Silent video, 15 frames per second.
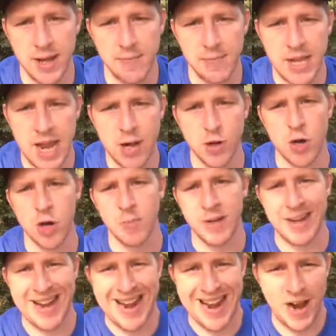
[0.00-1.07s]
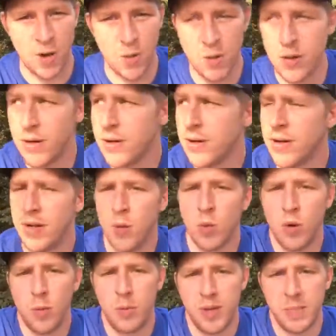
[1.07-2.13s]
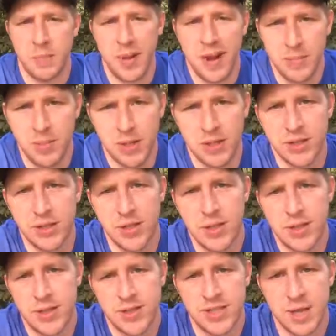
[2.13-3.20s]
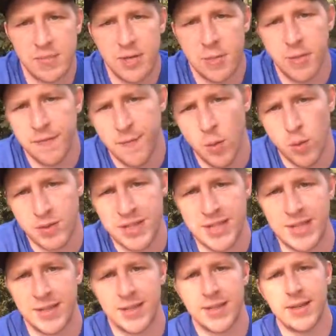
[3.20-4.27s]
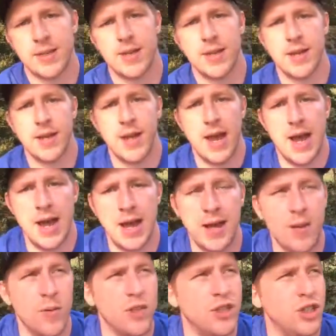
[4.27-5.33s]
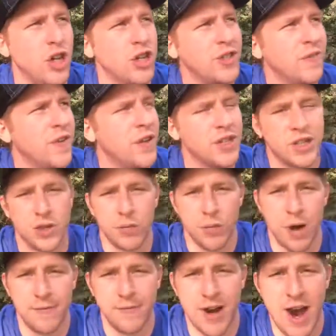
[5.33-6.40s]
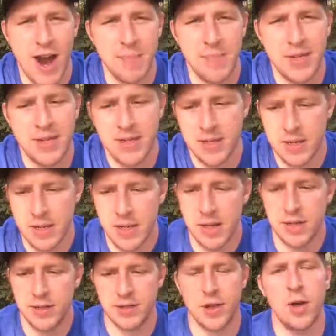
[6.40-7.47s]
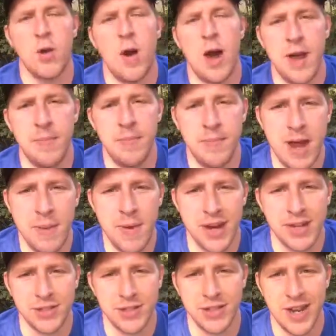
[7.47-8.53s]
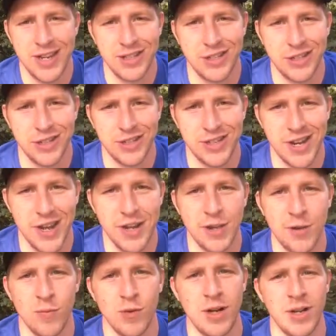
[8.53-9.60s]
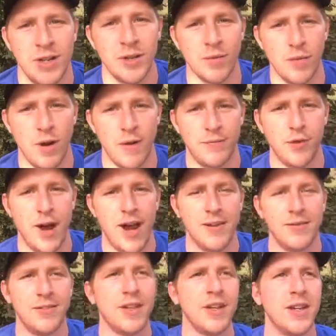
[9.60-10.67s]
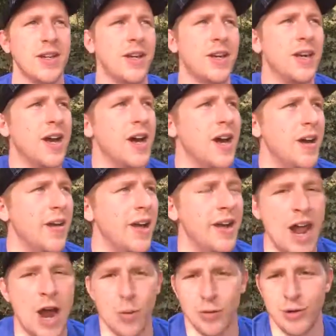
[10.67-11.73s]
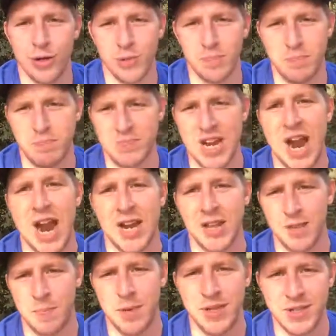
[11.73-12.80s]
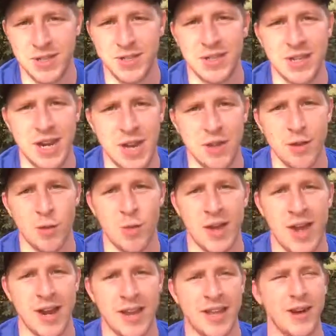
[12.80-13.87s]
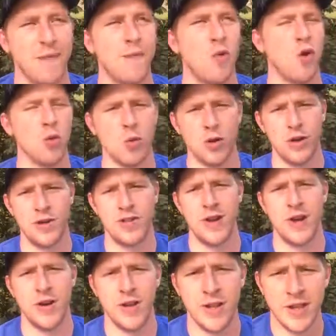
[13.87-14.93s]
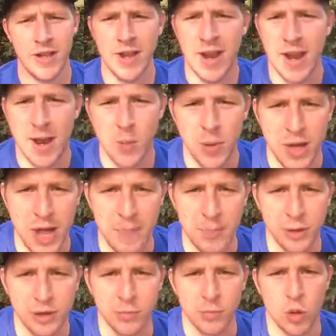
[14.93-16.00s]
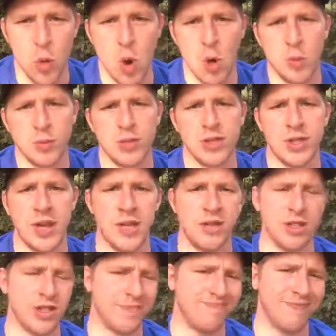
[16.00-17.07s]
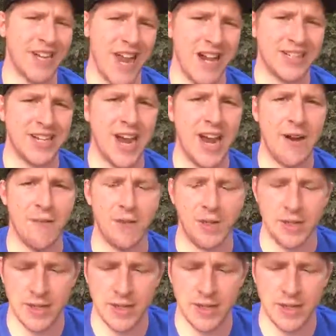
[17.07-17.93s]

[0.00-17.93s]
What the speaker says: Can You Hear Me Now will be published September 14th. We just finished the rough copy, so I just got done reading the rough draft, and now we're just tying the pieces together. We got to get a foreword in there, and we got to put some quotes and just kind of tie everything